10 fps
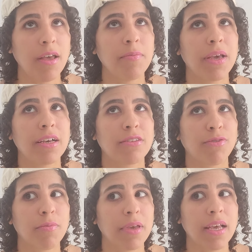Because
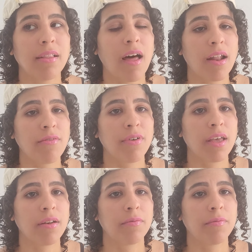for me, a lot of
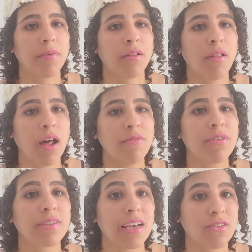
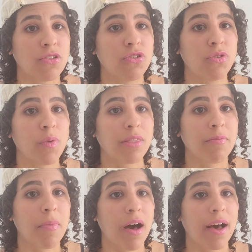this has to do with
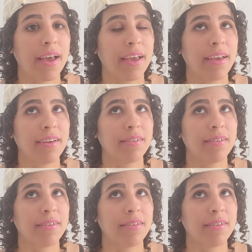my